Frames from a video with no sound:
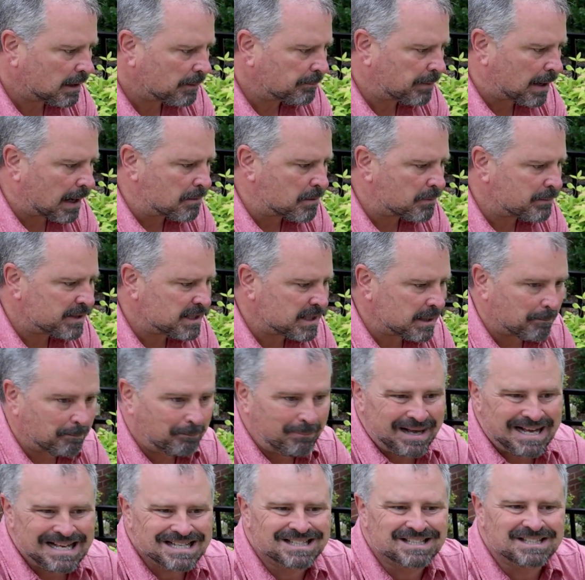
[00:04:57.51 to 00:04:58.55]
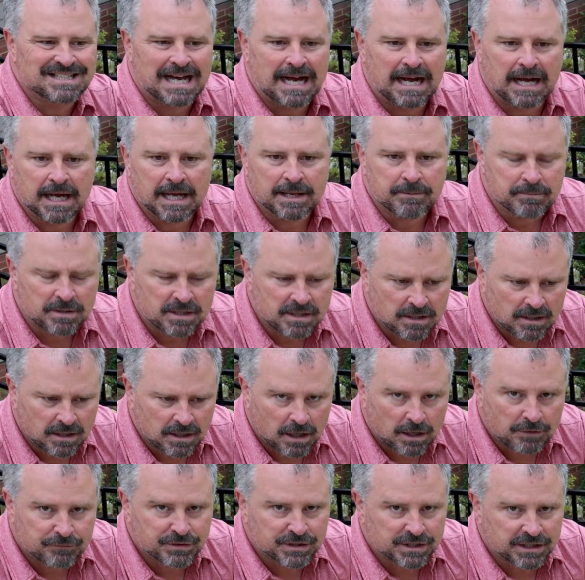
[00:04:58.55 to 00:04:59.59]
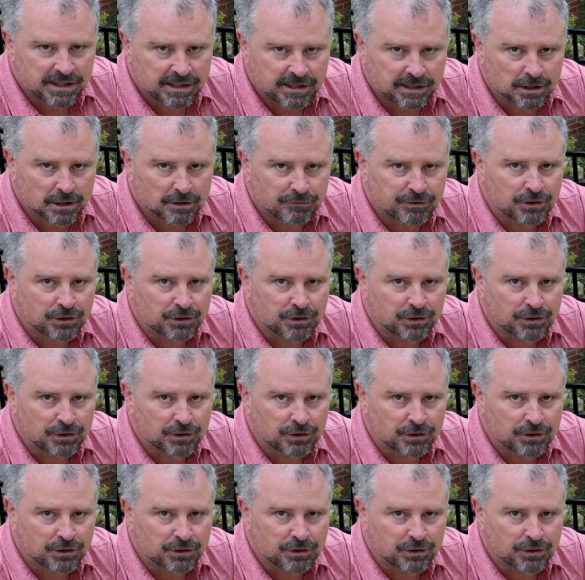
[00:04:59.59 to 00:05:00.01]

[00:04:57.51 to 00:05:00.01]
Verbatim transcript: Probably the best time of the year,